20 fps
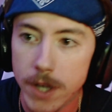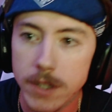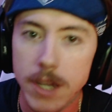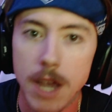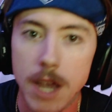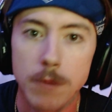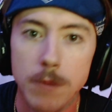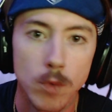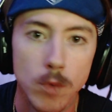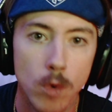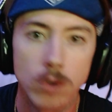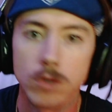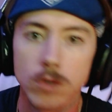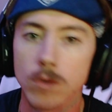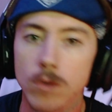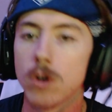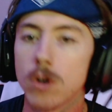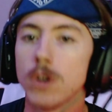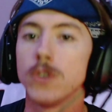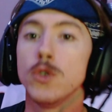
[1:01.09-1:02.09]
games,
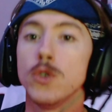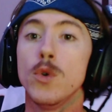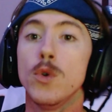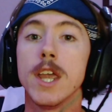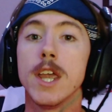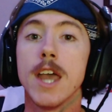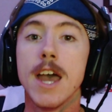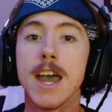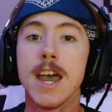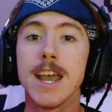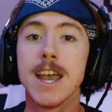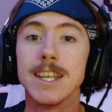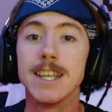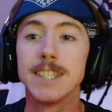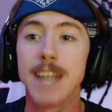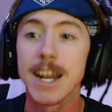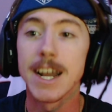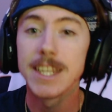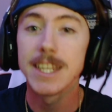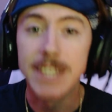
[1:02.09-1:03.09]
Warzone, Call of Duty,
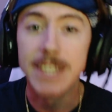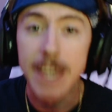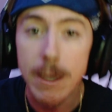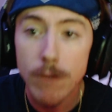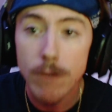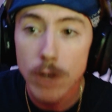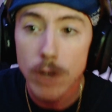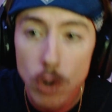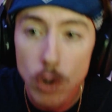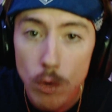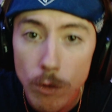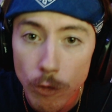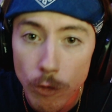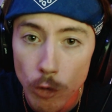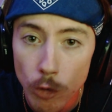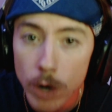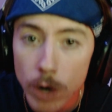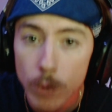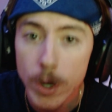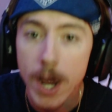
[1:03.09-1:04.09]
is that is giving you
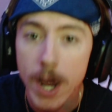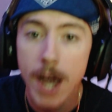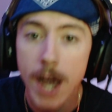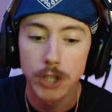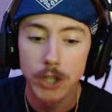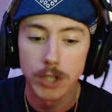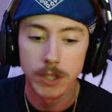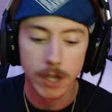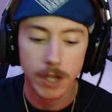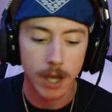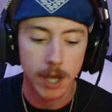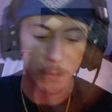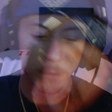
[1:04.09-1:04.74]
free reaction time